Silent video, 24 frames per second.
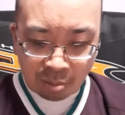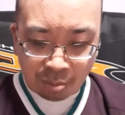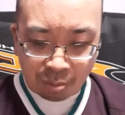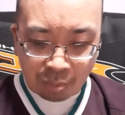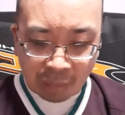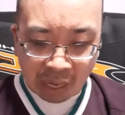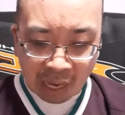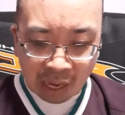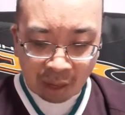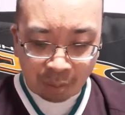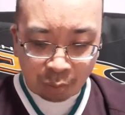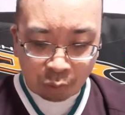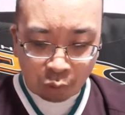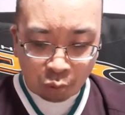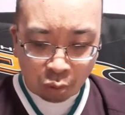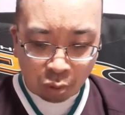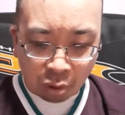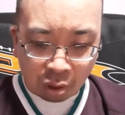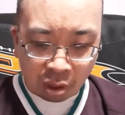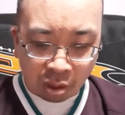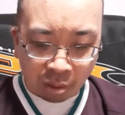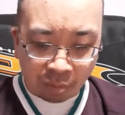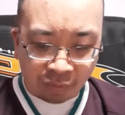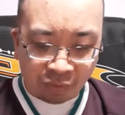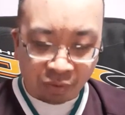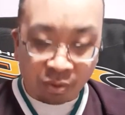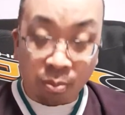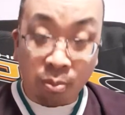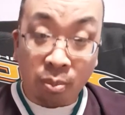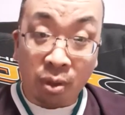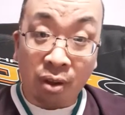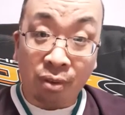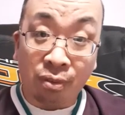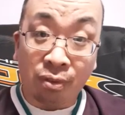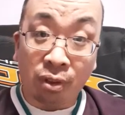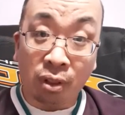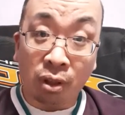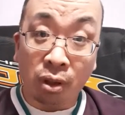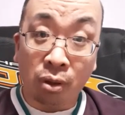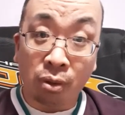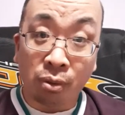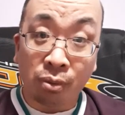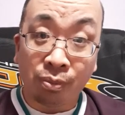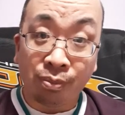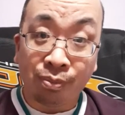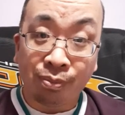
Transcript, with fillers: Bob Corkum from Buffalo,